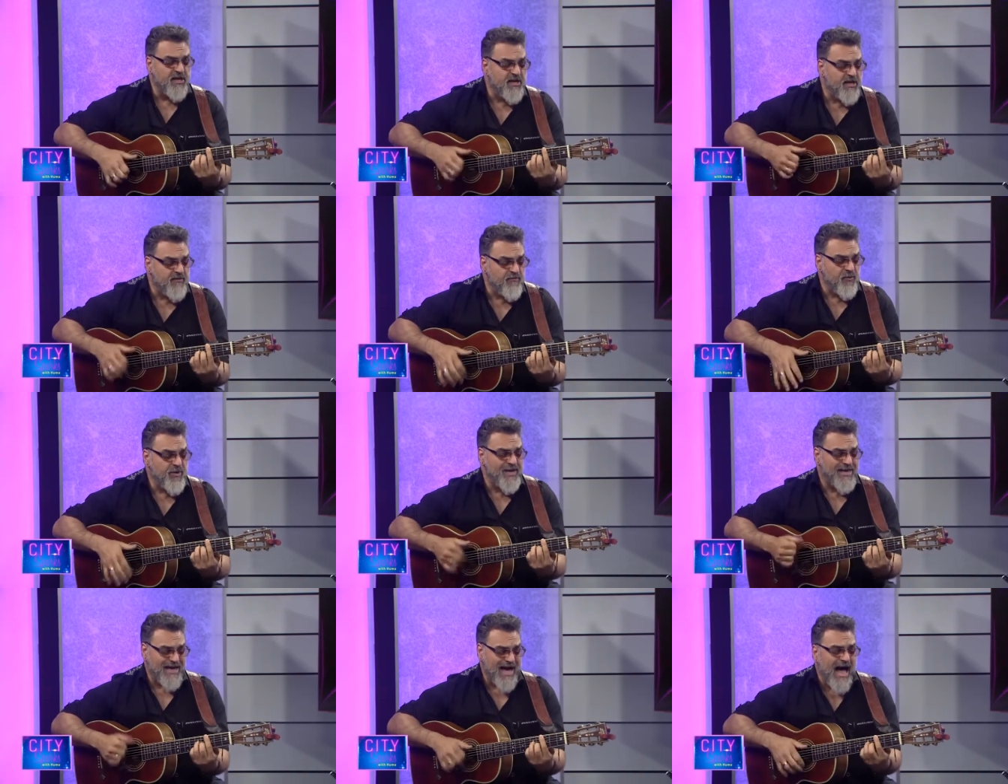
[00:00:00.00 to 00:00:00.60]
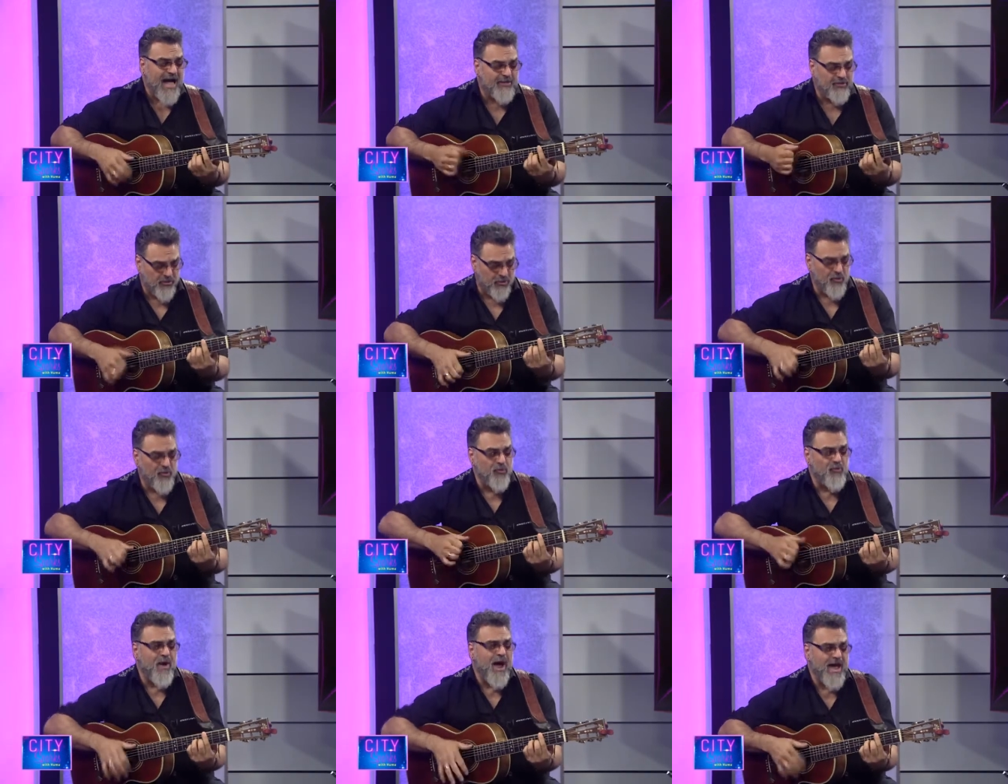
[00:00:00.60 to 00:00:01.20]
believe we got the
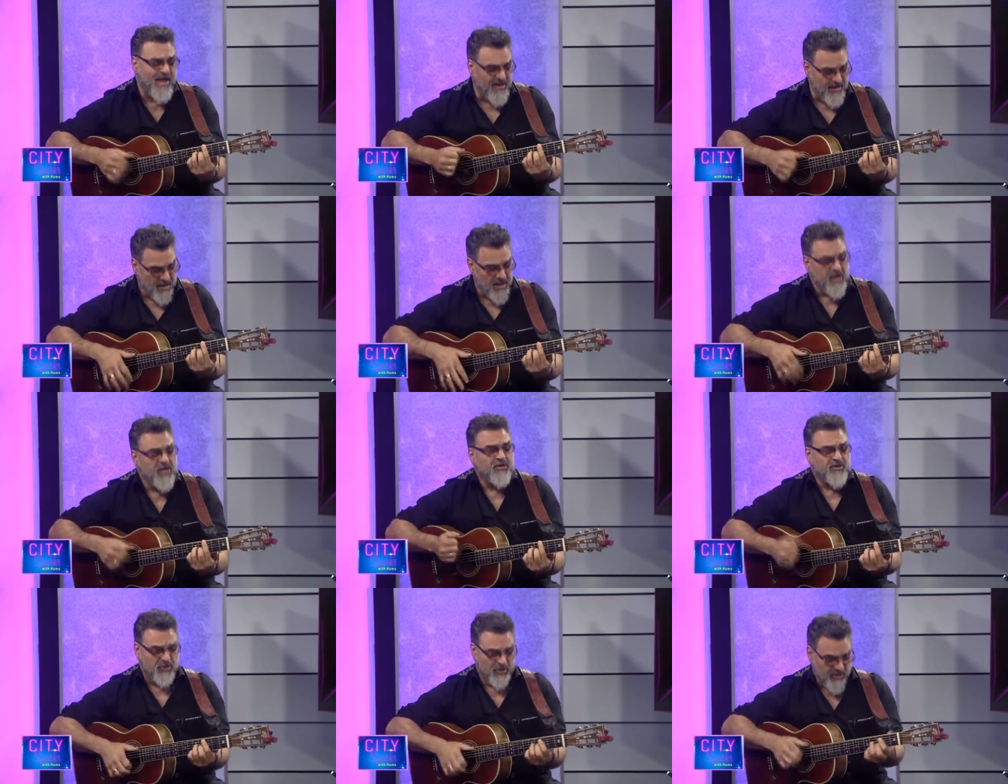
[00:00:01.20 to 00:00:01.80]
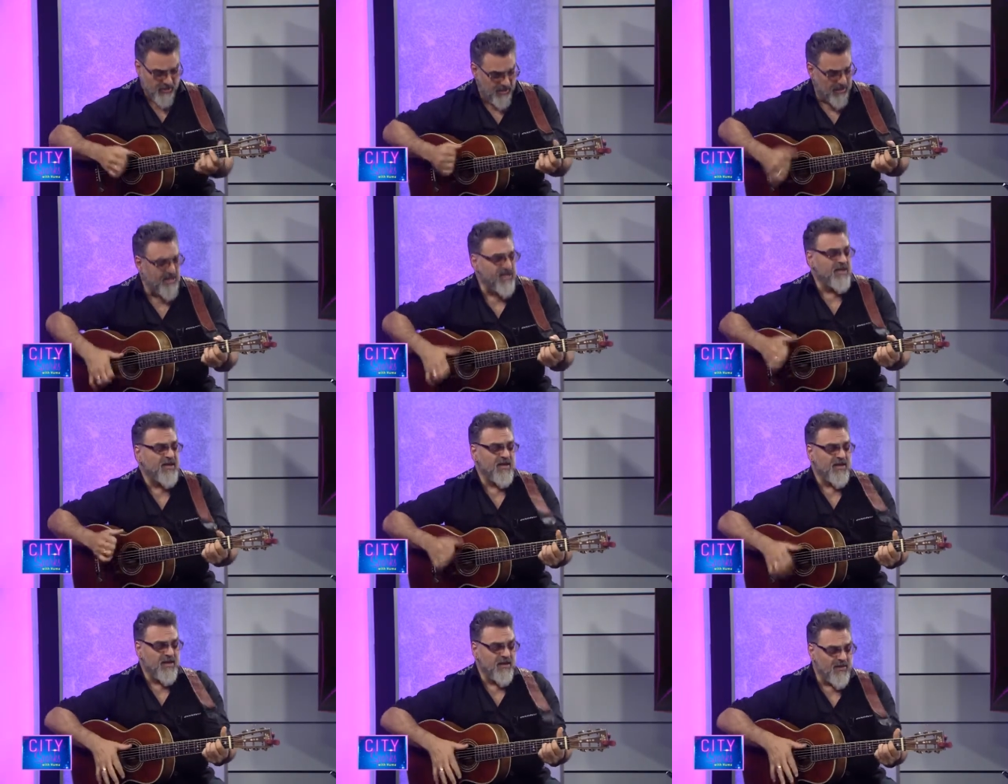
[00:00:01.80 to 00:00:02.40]
right to
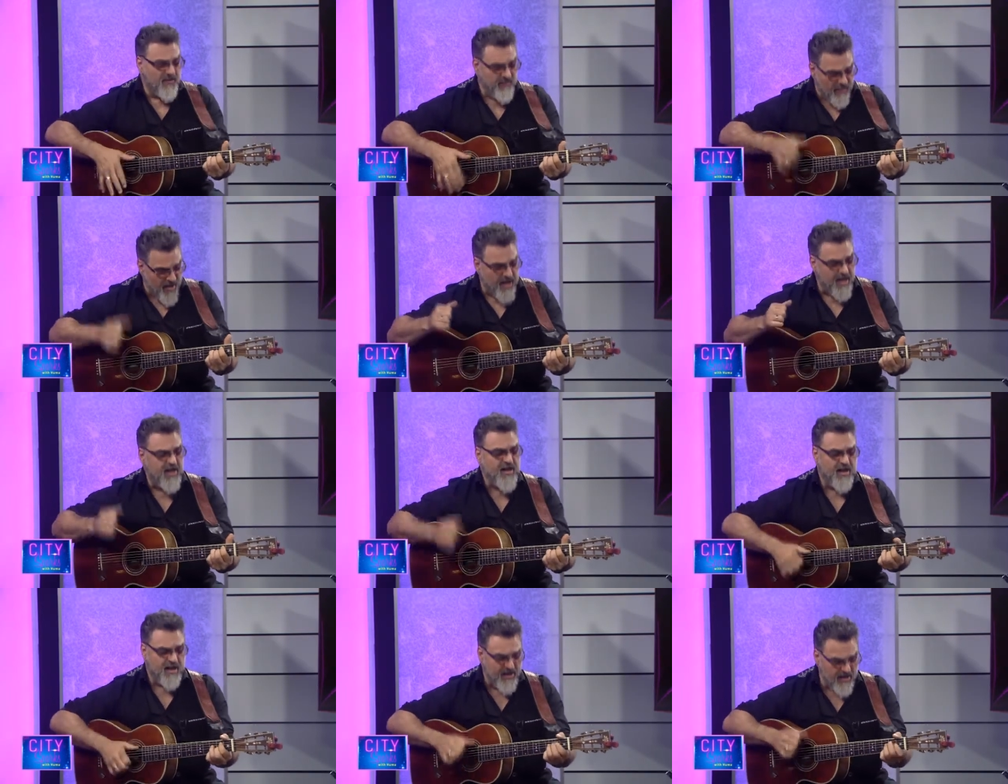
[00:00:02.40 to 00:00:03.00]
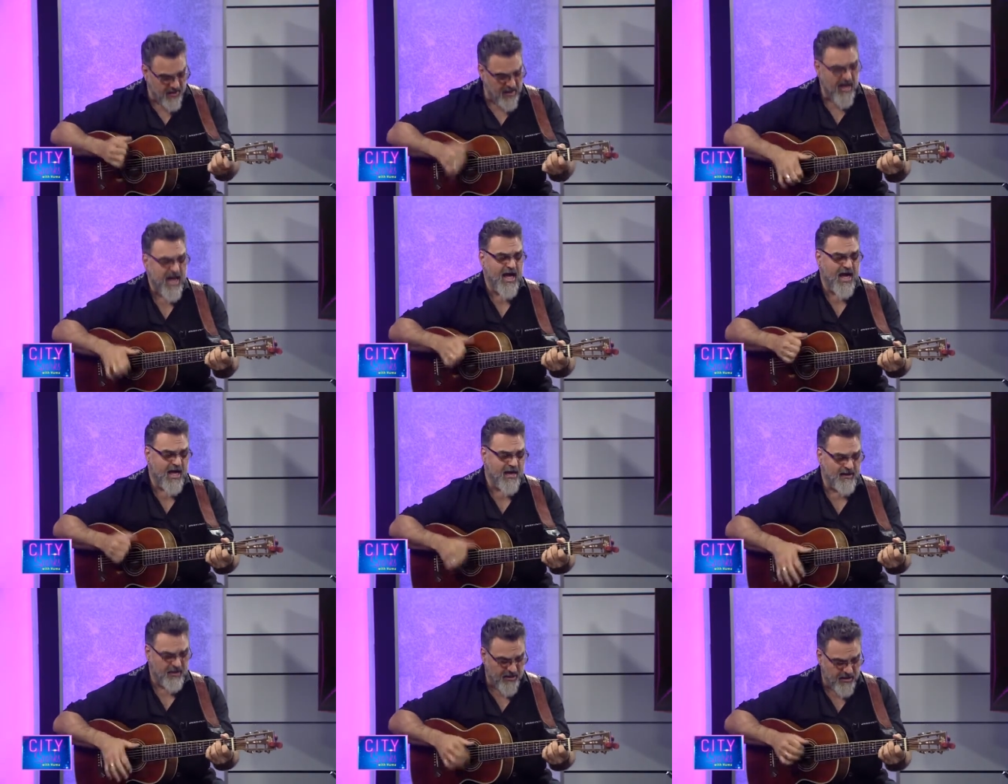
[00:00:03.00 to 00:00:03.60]
live and
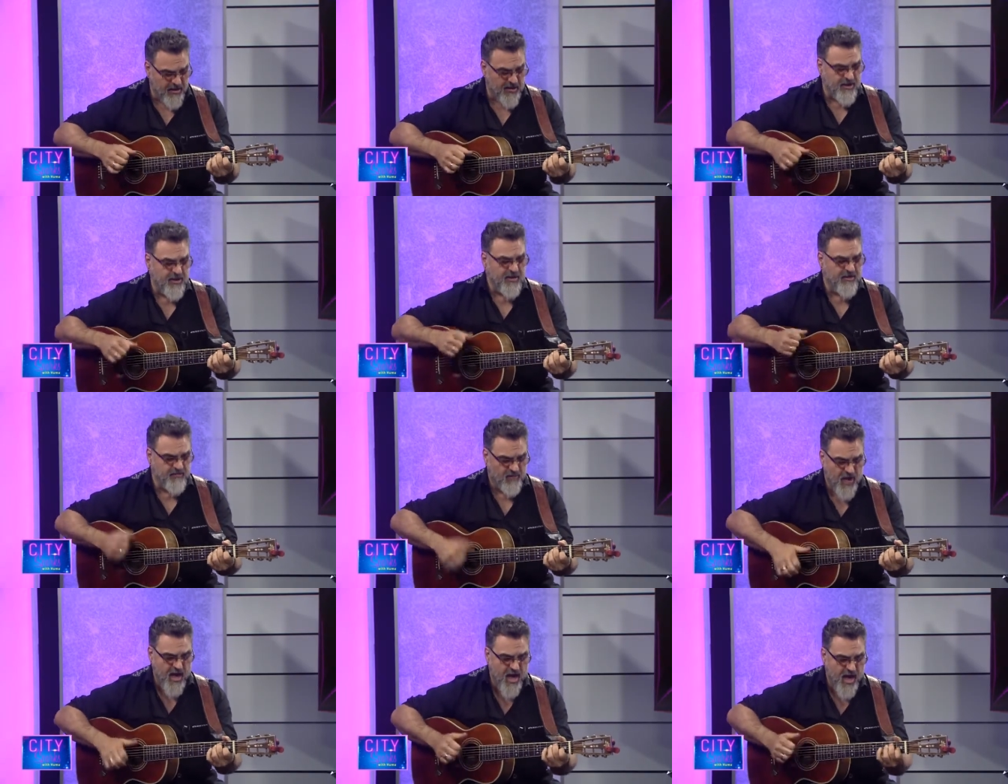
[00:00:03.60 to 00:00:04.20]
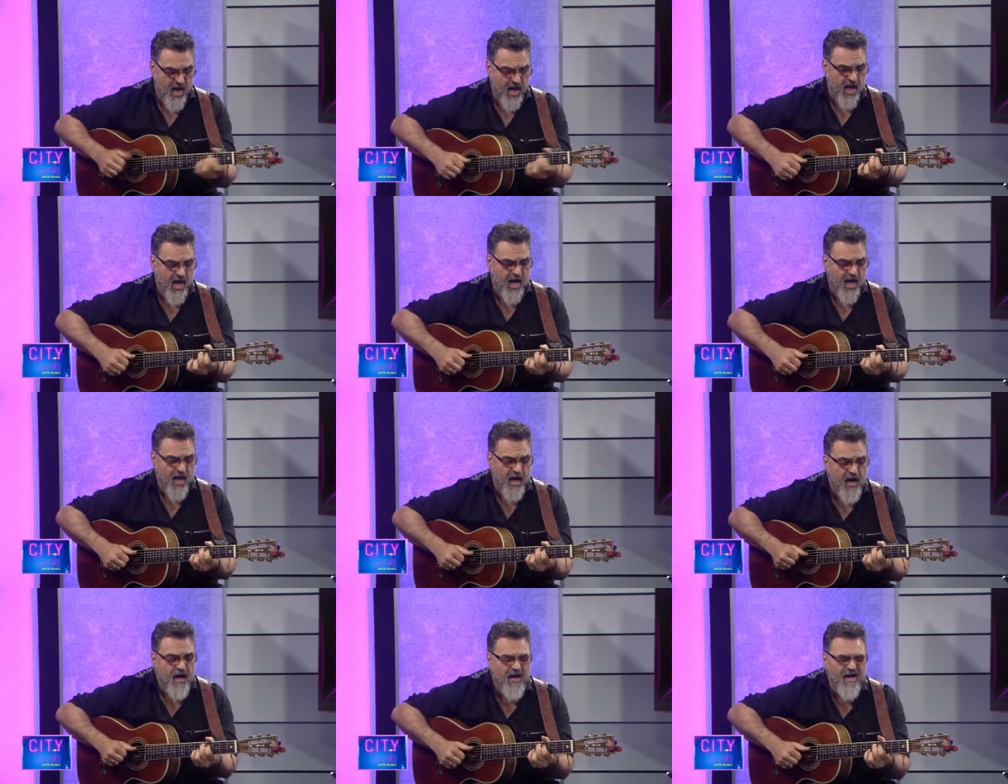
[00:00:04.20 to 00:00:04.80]
let live,
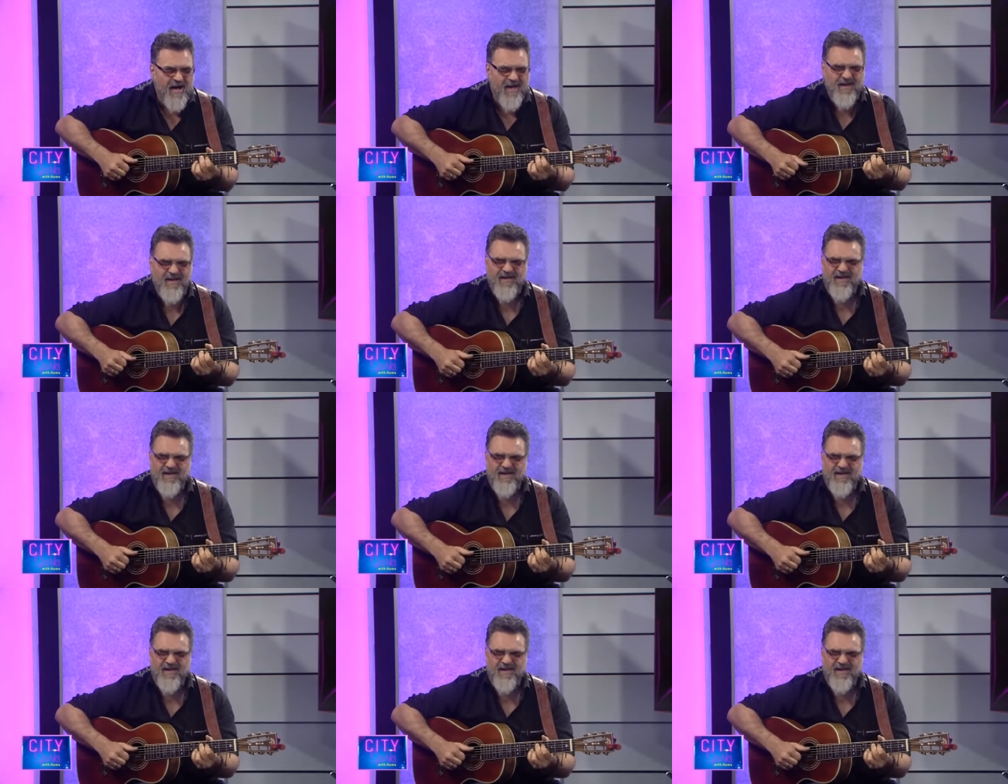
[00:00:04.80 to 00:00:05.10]
yeah.